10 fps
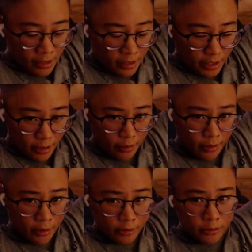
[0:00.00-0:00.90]
Here we
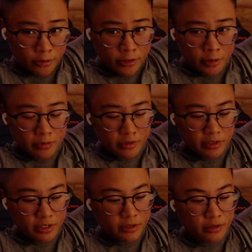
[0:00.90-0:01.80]
go to some
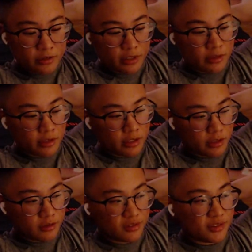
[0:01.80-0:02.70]
scenes, and
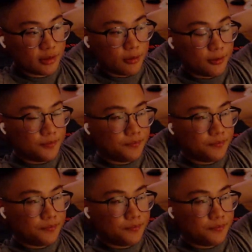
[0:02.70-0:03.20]
then